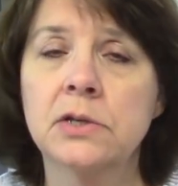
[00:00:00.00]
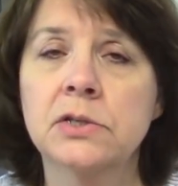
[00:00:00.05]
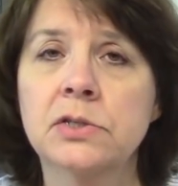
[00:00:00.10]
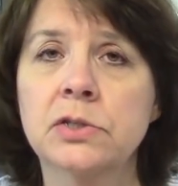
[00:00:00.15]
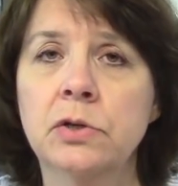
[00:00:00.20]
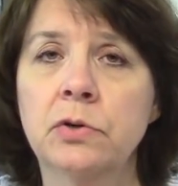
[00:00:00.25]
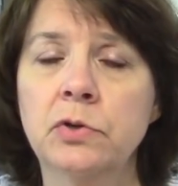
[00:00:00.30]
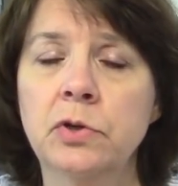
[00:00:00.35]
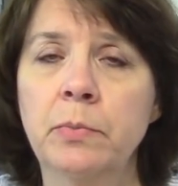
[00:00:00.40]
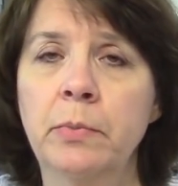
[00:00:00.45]

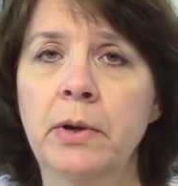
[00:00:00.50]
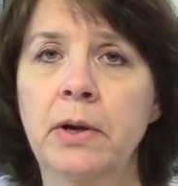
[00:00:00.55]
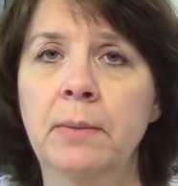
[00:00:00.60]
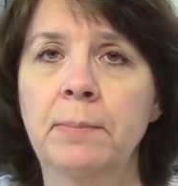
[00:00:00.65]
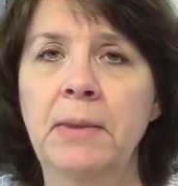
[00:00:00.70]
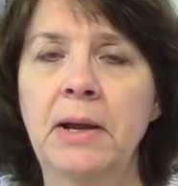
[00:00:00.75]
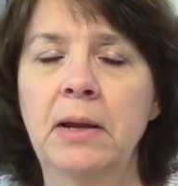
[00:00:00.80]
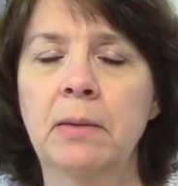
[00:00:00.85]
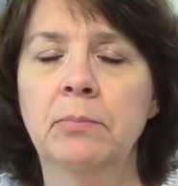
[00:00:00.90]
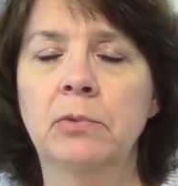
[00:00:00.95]
So you want to
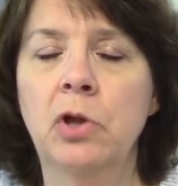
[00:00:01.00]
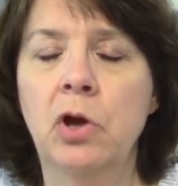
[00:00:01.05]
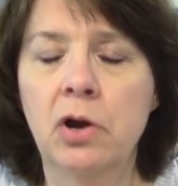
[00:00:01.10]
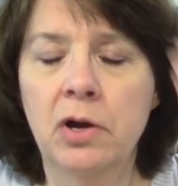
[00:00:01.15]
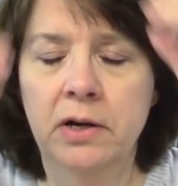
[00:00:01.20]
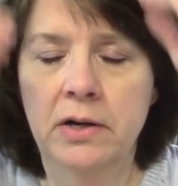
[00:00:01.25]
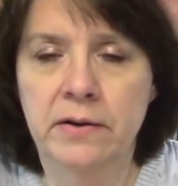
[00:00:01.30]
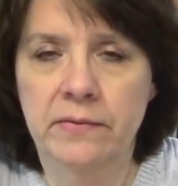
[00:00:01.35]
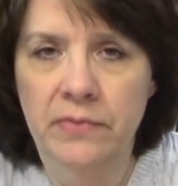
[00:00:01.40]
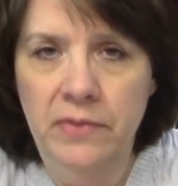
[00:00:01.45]
make them
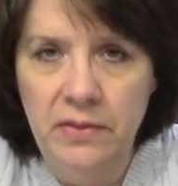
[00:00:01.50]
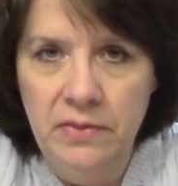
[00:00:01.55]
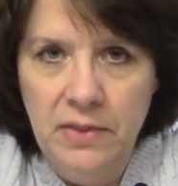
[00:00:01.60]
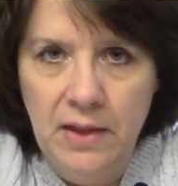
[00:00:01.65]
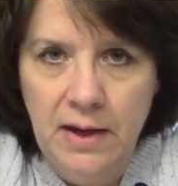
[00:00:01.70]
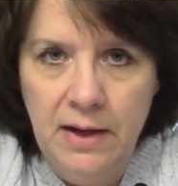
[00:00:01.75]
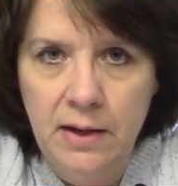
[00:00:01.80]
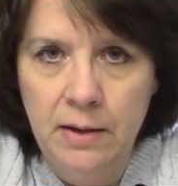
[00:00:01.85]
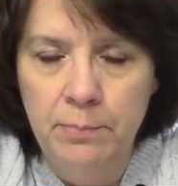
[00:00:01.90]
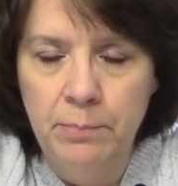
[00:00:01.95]
long enough that
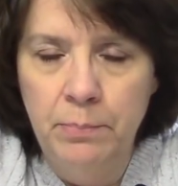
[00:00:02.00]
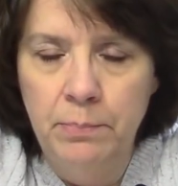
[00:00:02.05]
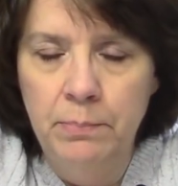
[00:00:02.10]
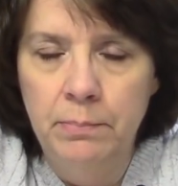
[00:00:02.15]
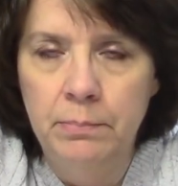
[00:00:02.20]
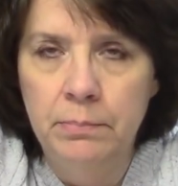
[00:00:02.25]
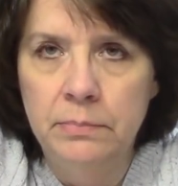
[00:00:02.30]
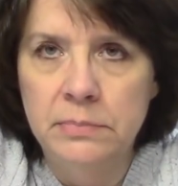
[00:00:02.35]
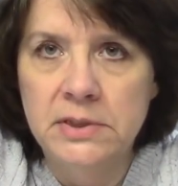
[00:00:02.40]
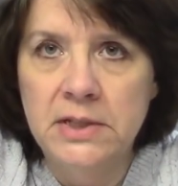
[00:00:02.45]
they can
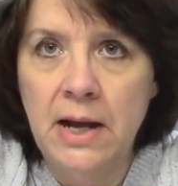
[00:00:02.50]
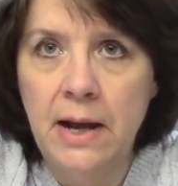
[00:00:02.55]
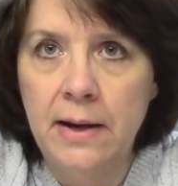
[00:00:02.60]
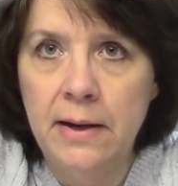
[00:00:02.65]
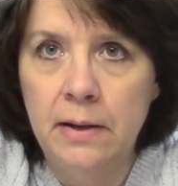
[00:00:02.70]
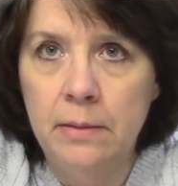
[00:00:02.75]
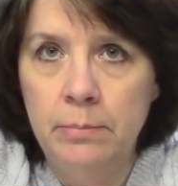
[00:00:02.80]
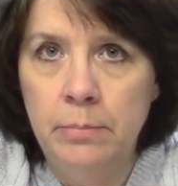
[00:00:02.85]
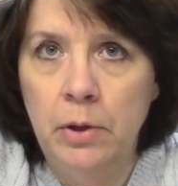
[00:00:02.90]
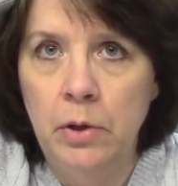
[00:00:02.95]

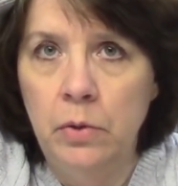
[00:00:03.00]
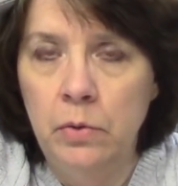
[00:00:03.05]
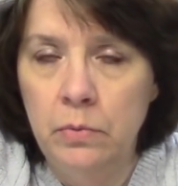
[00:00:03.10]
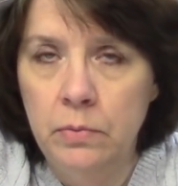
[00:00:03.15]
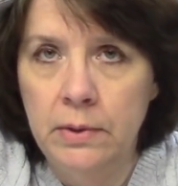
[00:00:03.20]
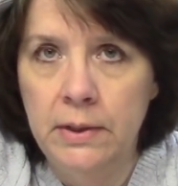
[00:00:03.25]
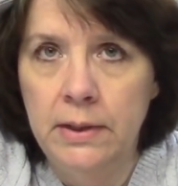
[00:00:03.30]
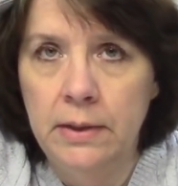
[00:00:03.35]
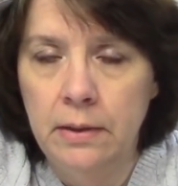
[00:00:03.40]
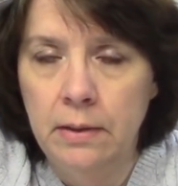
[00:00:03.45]
tie a
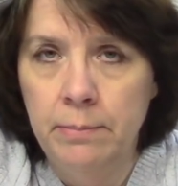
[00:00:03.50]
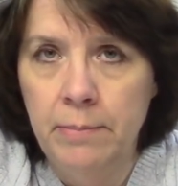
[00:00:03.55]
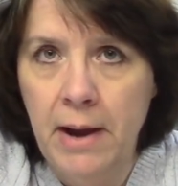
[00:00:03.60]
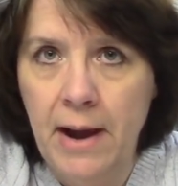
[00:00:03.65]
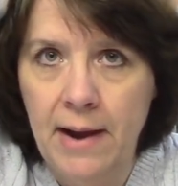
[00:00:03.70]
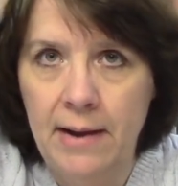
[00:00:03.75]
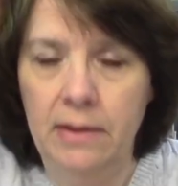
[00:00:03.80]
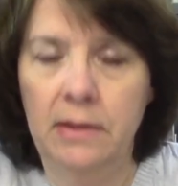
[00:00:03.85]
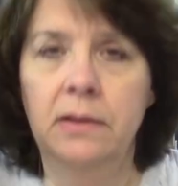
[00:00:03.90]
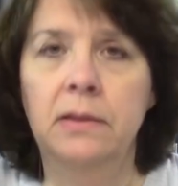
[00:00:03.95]
bow in the
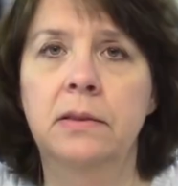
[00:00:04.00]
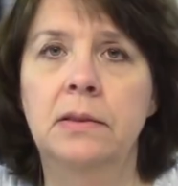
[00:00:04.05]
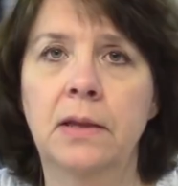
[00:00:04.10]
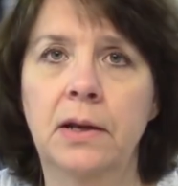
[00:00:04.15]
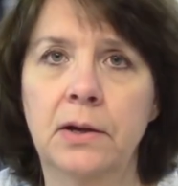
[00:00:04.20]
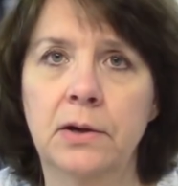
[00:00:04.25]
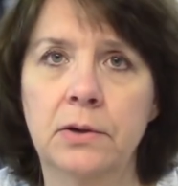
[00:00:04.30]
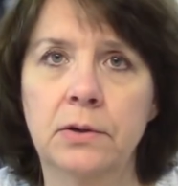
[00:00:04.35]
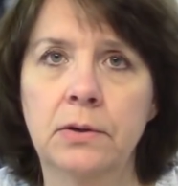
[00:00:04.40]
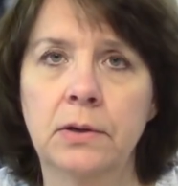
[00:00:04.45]
back
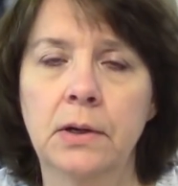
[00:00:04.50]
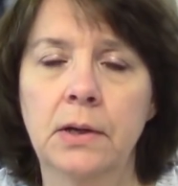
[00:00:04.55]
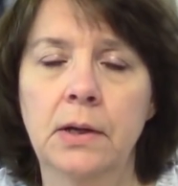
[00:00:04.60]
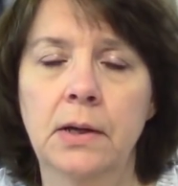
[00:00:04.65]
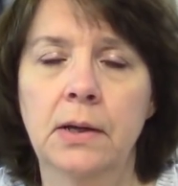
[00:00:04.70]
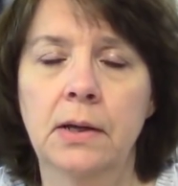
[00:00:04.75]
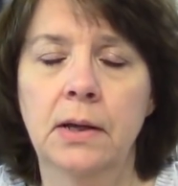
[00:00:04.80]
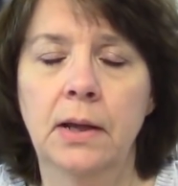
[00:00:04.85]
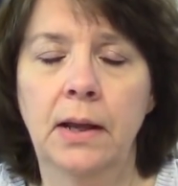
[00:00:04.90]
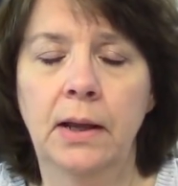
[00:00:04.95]
there
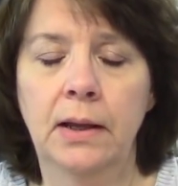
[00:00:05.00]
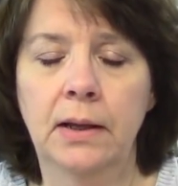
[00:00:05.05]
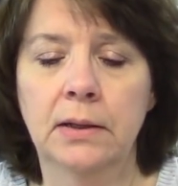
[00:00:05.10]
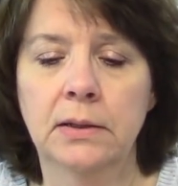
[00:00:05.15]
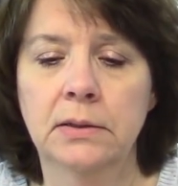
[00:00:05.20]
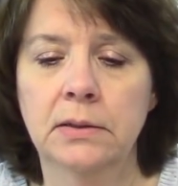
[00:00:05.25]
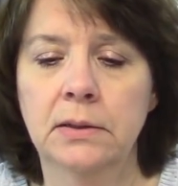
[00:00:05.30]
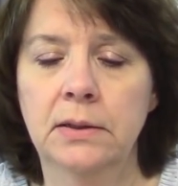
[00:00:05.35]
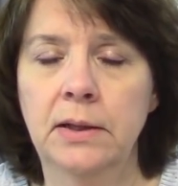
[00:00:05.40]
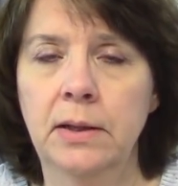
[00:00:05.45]

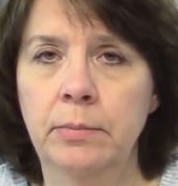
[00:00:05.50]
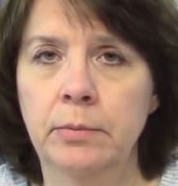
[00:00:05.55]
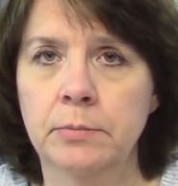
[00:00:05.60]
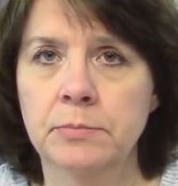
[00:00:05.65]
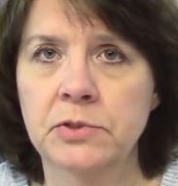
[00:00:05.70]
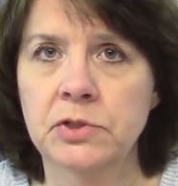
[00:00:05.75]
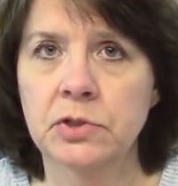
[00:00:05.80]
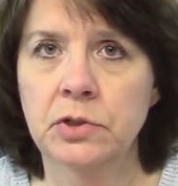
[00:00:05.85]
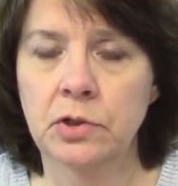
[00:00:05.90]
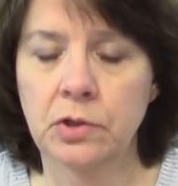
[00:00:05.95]
and keep
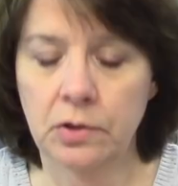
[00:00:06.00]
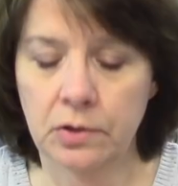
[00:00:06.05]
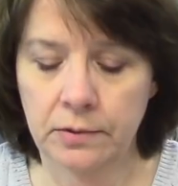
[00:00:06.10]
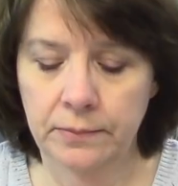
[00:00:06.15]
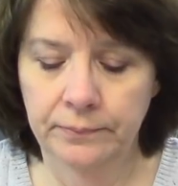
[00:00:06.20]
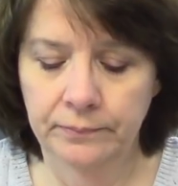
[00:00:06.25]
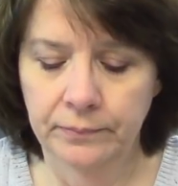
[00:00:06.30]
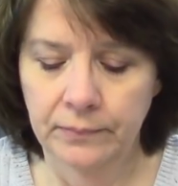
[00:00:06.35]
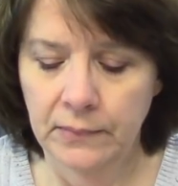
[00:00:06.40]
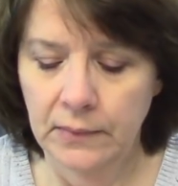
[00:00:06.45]
them
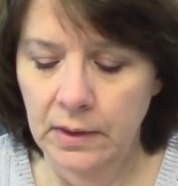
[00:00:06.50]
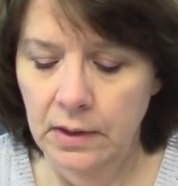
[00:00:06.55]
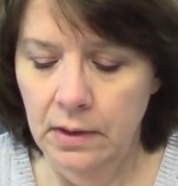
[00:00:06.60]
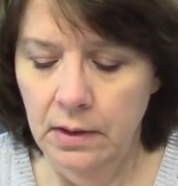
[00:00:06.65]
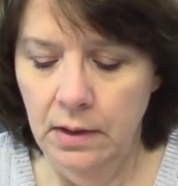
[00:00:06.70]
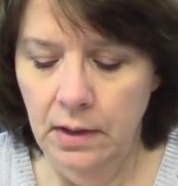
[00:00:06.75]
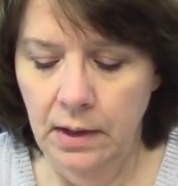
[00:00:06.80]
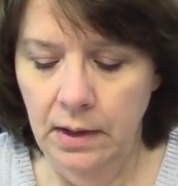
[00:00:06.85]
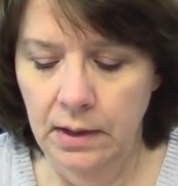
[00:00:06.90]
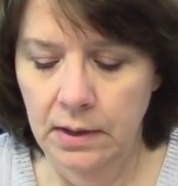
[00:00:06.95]
secure.
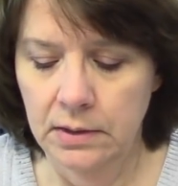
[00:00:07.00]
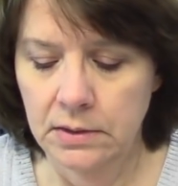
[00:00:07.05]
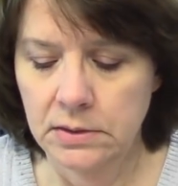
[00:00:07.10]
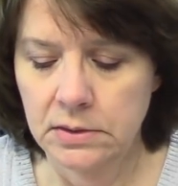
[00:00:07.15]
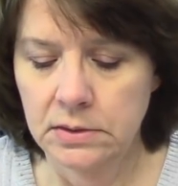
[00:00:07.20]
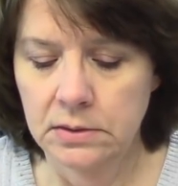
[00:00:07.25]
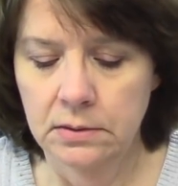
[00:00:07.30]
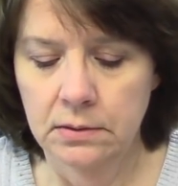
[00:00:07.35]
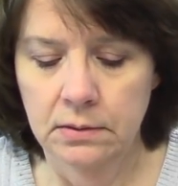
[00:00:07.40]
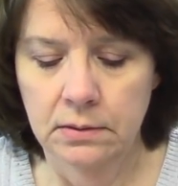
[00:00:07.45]

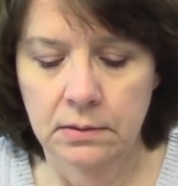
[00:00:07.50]
And